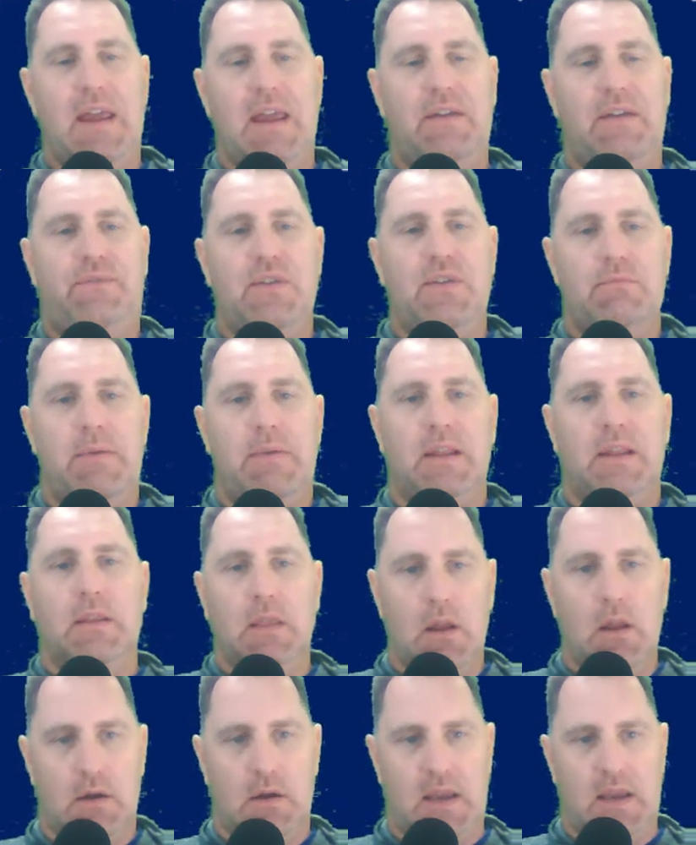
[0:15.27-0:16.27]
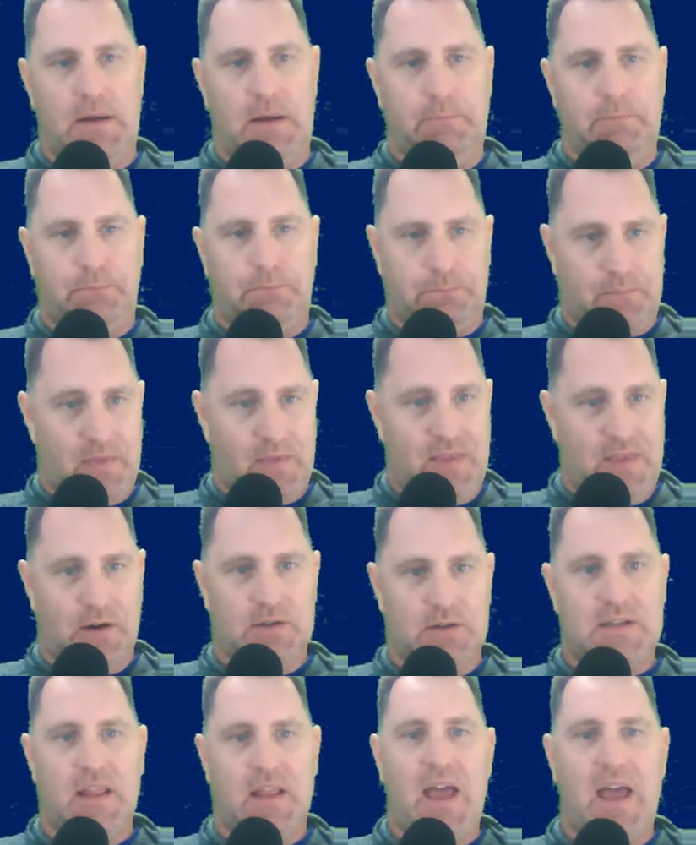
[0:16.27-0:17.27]
If you've been looking,
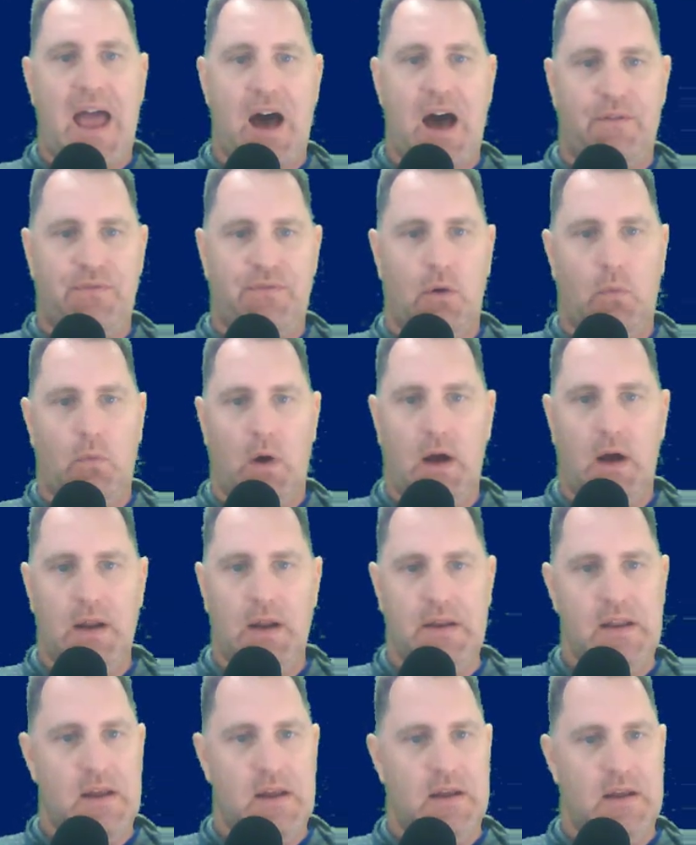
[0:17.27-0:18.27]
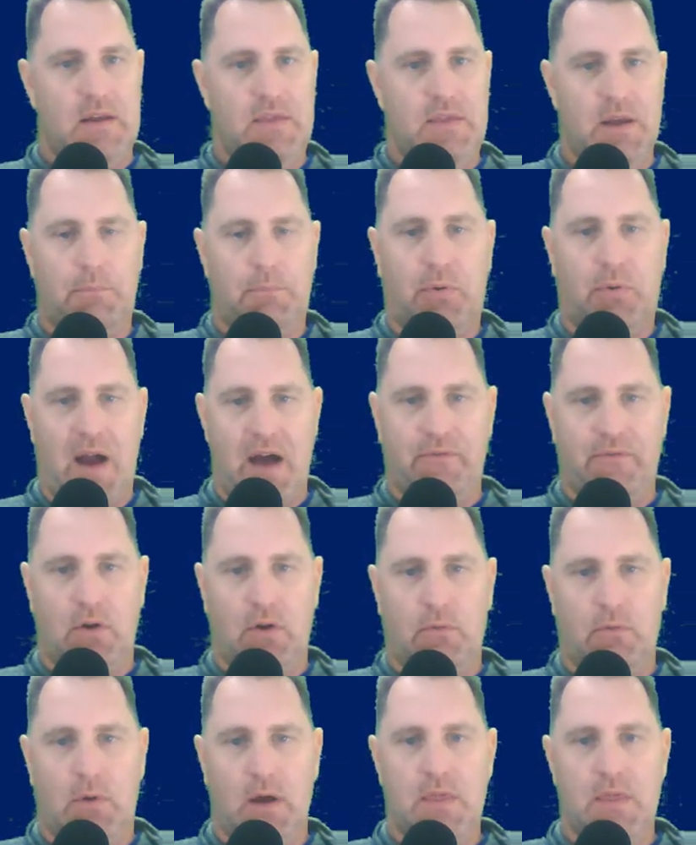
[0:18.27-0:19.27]
there's the Alpha I, the
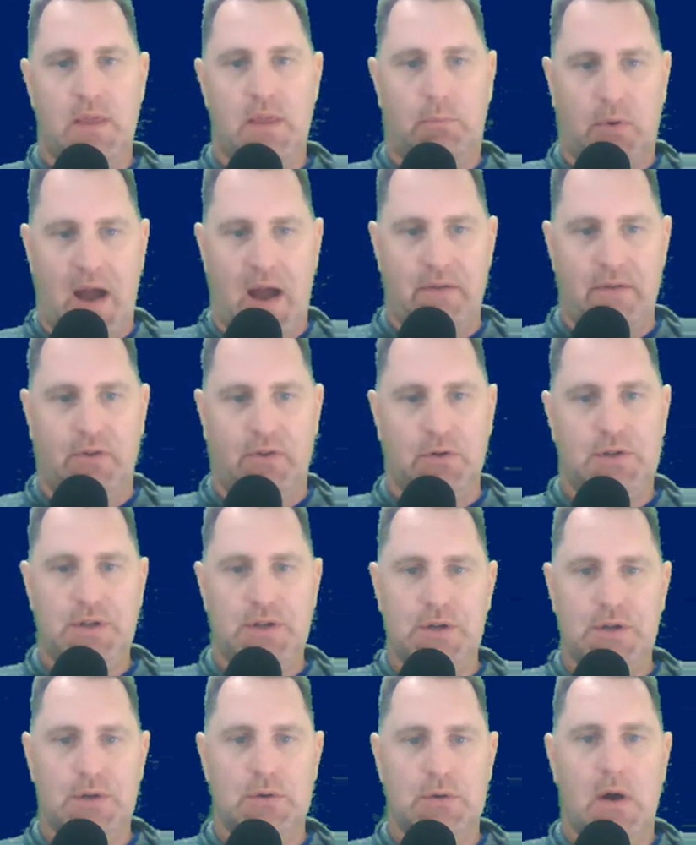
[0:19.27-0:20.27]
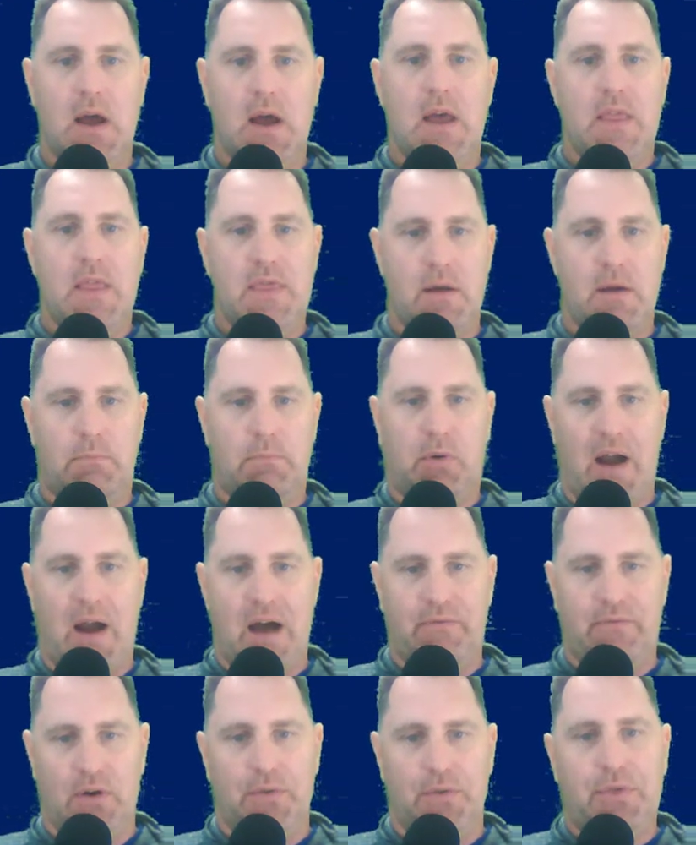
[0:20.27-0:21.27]
Bravo II, the
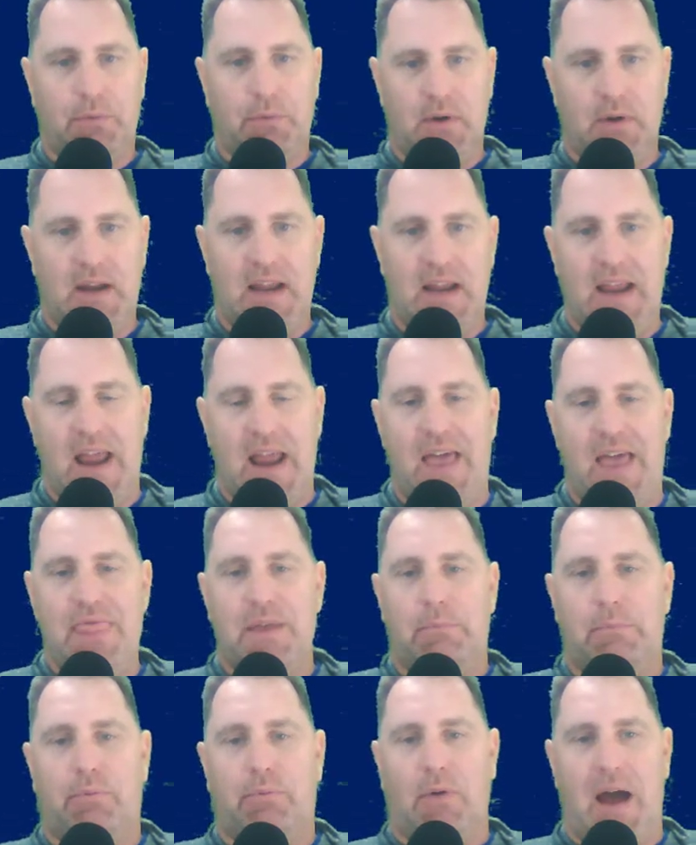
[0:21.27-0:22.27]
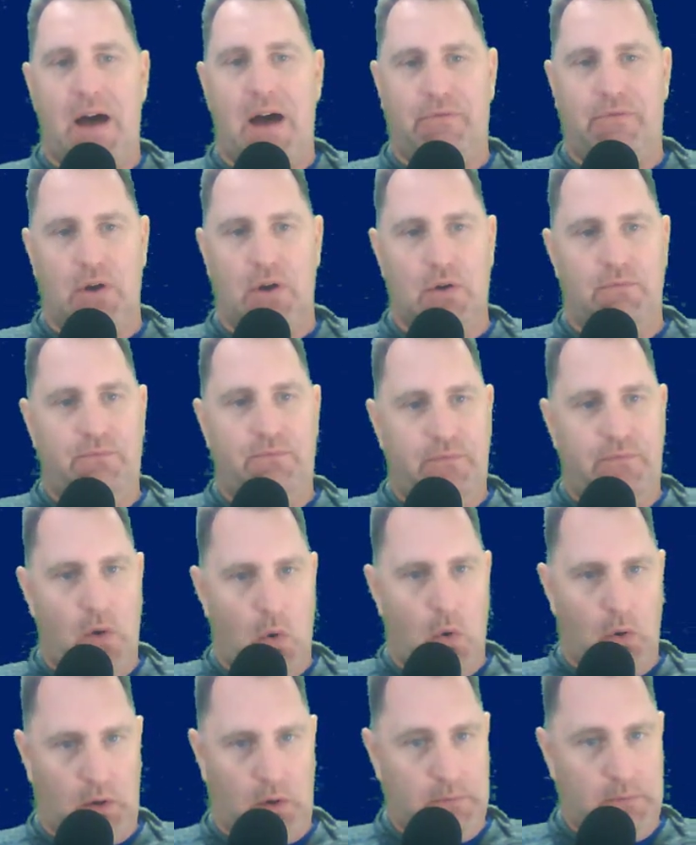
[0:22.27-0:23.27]
Bravo III, and the Bravo
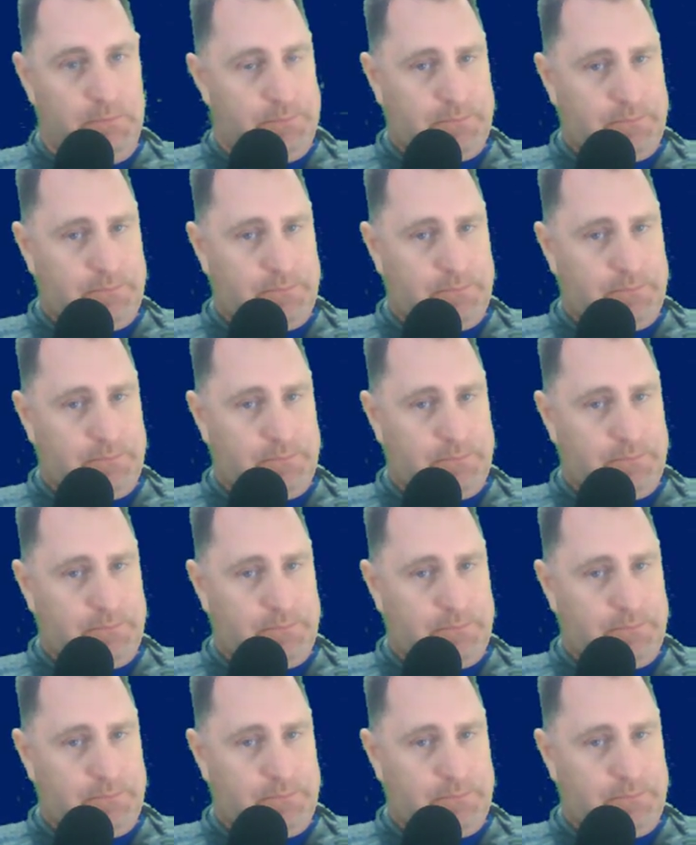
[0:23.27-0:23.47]
IV.